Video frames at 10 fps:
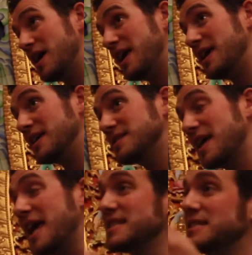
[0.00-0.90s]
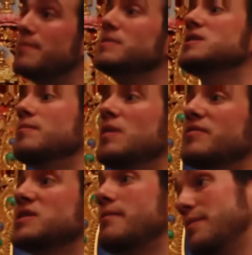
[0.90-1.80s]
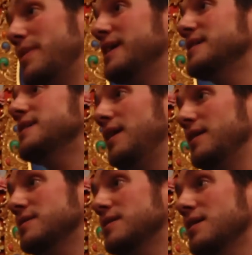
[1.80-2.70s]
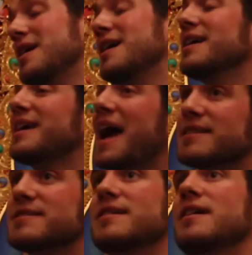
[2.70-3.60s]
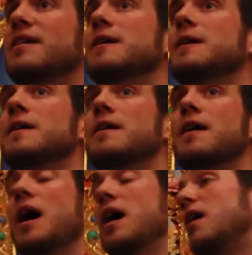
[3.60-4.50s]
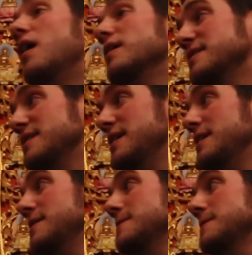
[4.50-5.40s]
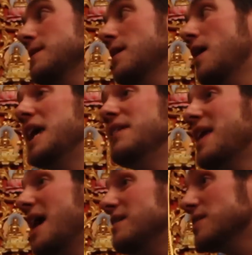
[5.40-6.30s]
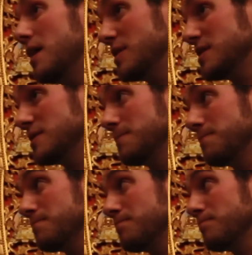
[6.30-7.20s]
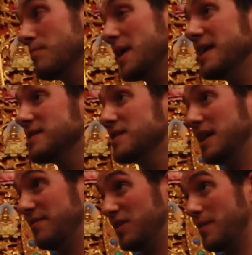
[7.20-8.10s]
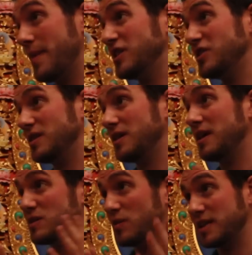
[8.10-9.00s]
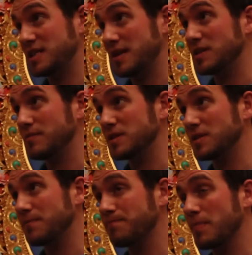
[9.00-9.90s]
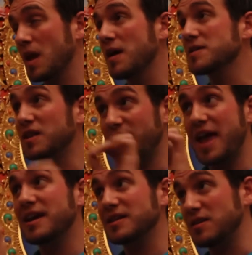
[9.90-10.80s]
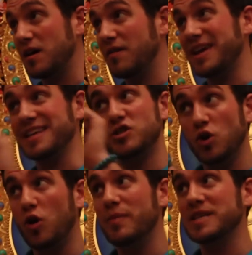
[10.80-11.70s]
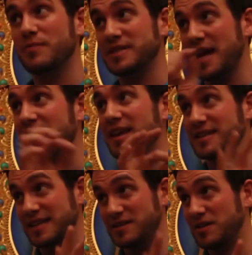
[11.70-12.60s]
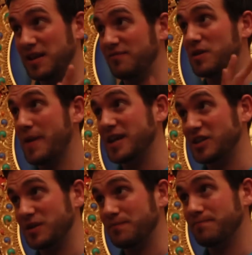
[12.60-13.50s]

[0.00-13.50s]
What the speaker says: is a symptom of some of the biggest killers. Cancer, heart disease, even Alzheimer's. Internal inflammation is one of the symptoms. So the vagus nerve, its job is to protect against internal inflammation.